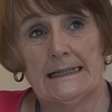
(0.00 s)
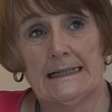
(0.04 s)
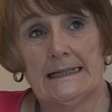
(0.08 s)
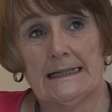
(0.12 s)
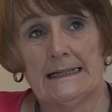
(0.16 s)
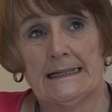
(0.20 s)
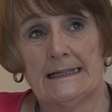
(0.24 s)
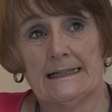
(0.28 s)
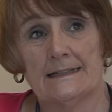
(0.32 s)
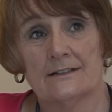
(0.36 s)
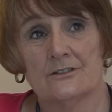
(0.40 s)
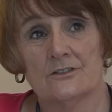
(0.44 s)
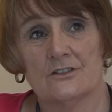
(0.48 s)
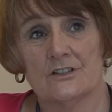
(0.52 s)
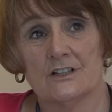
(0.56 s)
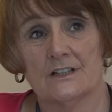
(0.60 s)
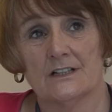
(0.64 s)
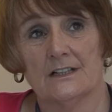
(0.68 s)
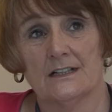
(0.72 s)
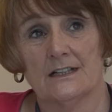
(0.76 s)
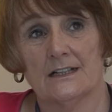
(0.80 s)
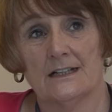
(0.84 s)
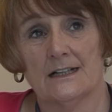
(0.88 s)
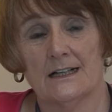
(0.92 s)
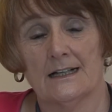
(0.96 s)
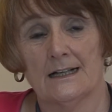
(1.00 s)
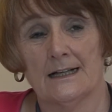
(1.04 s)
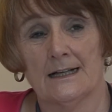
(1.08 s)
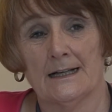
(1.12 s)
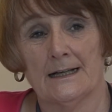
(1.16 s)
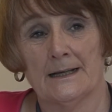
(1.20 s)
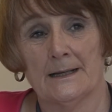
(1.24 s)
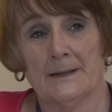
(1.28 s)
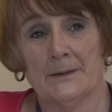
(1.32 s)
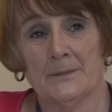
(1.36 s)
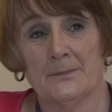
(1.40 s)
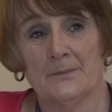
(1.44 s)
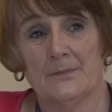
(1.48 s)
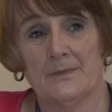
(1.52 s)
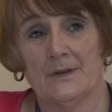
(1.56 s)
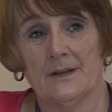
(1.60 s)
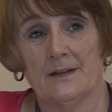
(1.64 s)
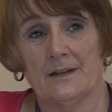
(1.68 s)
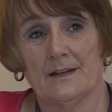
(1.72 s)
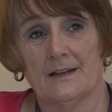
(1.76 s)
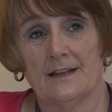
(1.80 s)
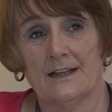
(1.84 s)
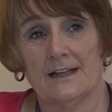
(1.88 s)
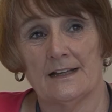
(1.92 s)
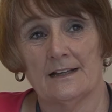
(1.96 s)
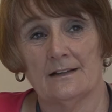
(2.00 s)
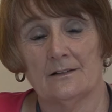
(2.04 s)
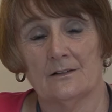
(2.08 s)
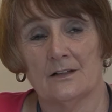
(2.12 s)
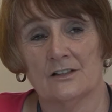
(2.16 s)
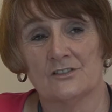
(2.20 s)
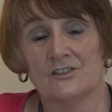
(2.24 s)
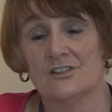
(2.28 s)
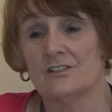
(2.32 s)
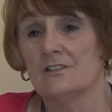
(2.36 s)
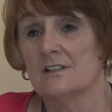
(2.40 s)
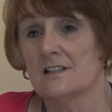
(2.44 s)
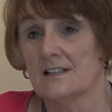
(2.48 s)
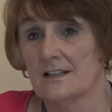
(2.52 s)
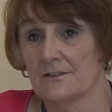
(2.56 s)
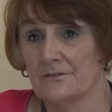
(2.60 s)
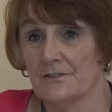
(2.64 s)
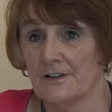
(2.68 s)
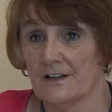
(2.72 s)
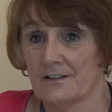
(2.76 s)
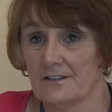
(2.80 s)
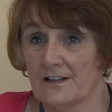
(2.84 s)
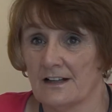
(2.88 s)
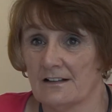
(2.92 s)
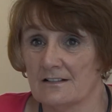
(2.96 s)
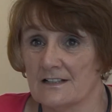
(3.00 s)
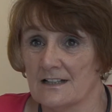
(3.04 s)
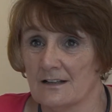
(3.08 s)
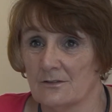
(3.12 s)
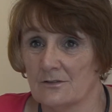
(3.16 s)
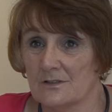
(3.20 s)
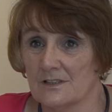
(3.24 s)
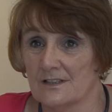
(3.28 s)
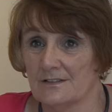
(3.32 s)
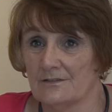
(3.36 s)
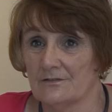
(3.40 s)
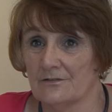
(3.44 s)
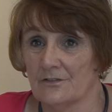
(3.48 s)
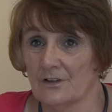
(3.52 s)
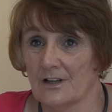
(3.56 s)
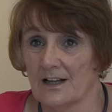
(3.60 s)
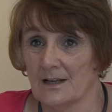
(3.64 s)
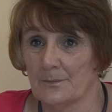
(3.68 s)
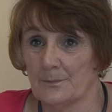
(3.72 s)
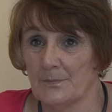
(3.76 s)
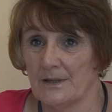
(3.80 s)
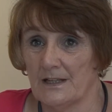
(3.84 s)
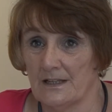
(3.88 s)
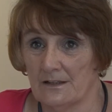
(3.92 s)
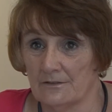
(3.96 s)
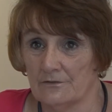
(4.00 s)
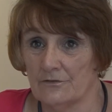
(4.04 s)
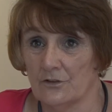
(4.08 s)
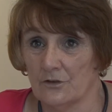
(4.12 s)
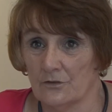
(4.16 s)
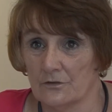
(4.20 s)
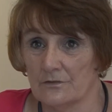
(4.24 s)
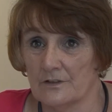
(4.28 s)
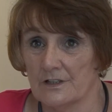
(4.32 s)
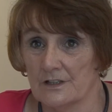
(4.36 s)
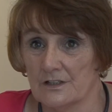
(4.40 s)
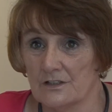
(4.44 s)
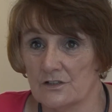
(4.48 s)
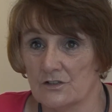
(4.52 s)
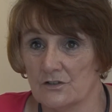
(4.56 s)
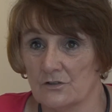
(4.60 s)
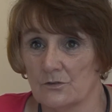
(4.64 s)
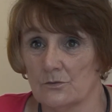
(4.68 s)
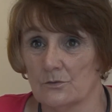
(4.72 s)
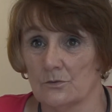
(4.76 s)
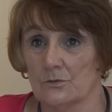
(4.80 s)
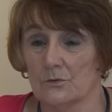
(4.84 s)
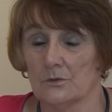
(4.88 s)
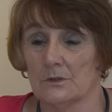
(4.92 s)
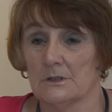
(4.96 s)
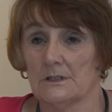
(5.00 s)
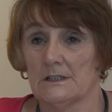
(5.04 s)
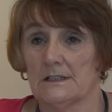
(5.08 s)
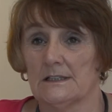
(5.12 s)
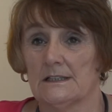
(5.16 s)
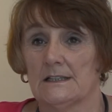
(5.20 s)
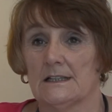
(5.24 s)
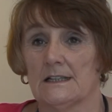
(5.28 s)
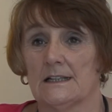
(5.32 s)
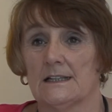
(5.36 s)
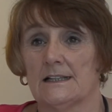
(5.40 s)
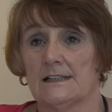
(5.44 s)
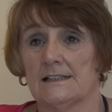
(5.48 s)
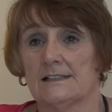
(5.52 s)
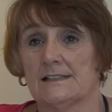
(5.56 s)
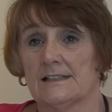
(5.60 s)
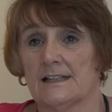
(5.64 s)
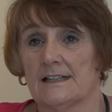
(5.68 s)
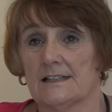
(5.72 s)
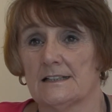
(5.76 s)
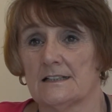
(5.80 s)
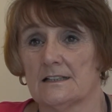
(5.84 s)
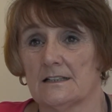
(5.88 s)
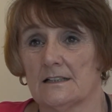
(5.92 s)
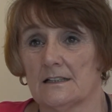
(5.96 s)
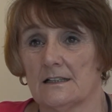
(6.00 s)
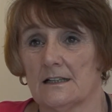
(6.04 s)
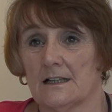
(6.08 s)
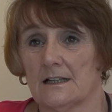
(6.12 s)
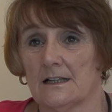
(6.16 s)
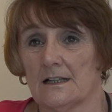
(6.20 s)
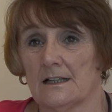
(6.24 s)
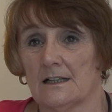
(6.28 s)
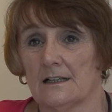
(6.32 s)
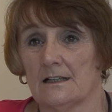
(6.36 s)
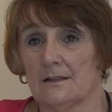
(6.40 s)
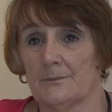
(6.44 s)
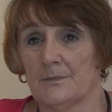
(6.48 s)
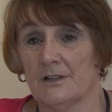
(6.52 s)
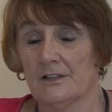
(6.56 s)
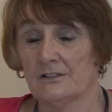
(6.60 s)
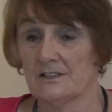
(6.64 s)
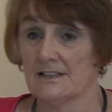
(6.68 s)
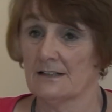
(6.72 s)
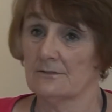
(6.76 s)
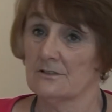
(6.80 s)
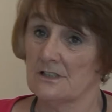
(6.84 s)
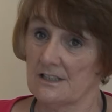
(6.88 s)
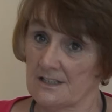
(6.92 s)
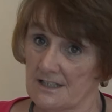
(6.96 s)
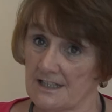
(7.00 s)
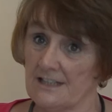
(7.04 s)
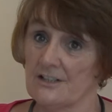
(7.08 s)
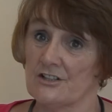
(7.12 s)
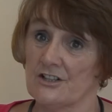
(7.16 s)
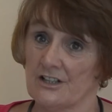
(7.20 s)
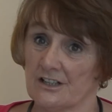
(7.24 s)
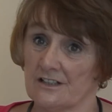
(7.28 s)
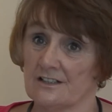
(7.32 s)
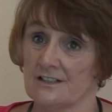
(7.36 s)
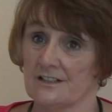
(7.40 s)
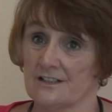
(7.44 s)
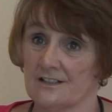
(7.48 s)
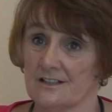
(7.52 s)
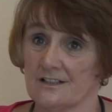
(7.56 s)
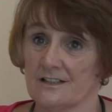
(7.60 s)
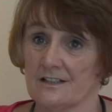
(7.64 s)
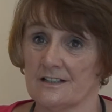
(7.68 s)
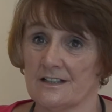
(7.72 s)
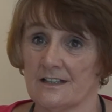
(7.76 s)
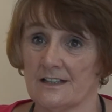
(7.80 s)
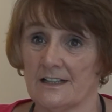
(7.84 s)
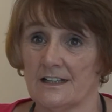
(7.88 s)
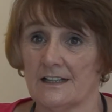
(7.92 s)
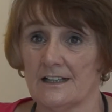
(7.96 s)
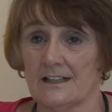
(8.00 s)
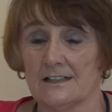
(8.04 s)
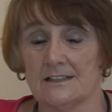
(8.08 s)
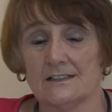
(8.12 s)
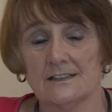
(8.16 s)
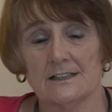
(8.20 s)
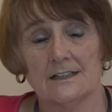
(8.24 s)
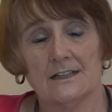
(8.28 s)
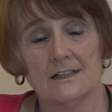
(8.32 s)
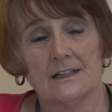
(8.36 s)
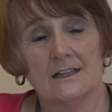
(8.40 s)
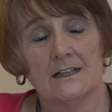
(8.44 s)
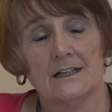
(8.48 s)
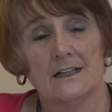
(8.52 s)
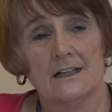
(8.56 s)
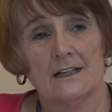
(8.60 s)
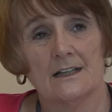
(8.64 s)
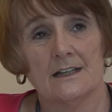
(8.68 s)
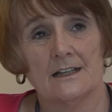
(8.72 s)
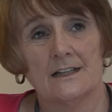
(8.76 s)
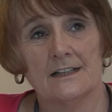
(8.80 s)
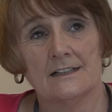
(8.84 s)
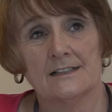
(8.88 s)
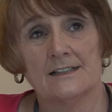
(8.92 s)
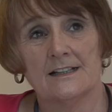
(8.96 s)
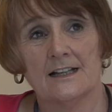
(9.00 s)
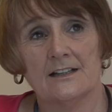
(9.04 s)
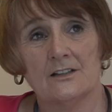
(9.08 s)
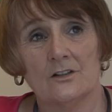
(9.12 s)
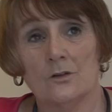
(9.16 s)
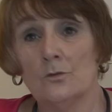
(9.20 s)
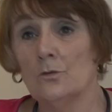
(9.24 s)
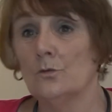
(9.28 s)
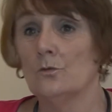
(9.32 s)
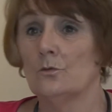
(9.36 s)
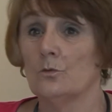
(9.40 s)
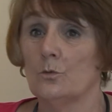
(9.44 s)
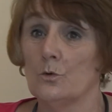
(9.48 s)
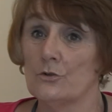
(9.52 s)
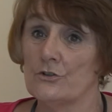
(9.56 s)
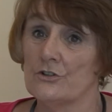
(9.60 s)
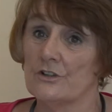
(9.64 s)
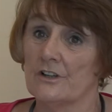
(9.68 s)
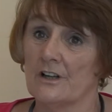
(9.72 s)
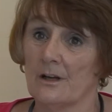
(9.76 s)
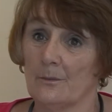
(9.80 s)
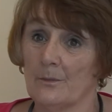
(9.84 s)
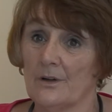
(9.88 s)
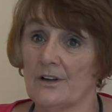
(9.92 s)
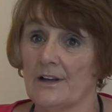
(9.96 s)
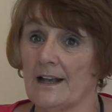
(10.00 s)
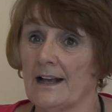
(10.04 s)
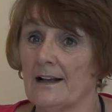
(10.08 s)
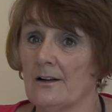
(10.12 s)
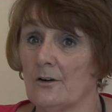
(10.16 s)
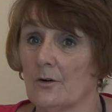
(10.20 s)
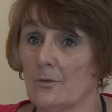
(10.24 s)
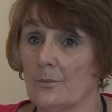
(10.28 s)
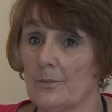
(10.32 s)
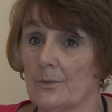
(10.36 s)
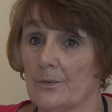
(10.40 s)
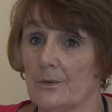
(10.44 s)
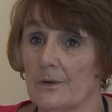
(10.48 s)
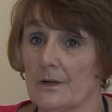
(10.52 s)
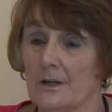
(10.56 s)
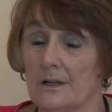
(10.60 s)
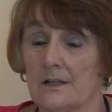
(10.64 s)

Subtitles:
And they, as soon as they found out I'd been involved in a school, they said, because I was a teaching assistant in Leeds, they said, oh, would you come and help?